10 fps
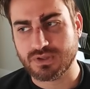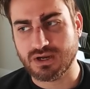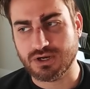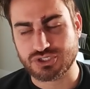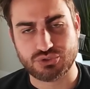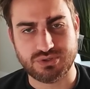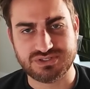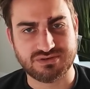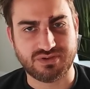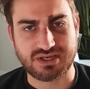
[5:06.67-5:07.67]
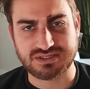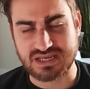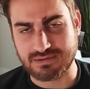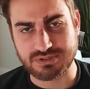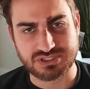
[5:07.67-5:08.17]
uh, a choice of like
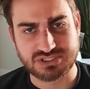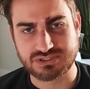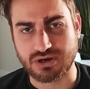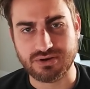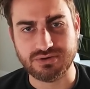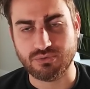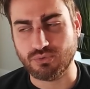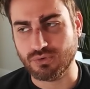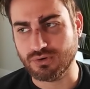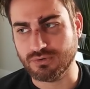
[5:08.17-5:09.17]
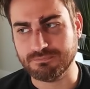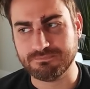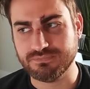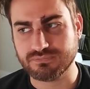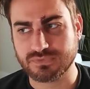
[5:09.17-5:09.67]
damage stun or
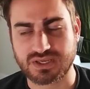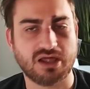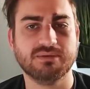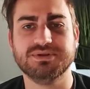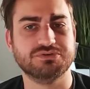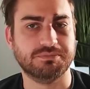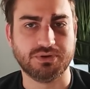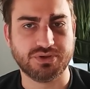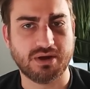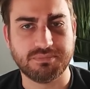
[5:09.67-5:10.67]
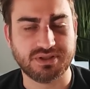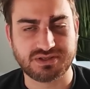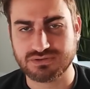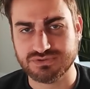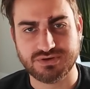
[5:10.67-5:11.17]
like elemental buildup and
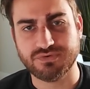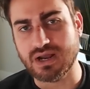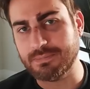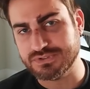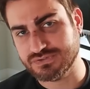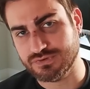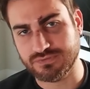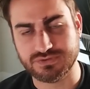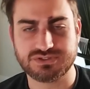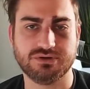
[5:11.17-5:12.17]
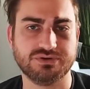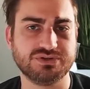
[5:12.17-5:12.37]
like there's different options for different skills.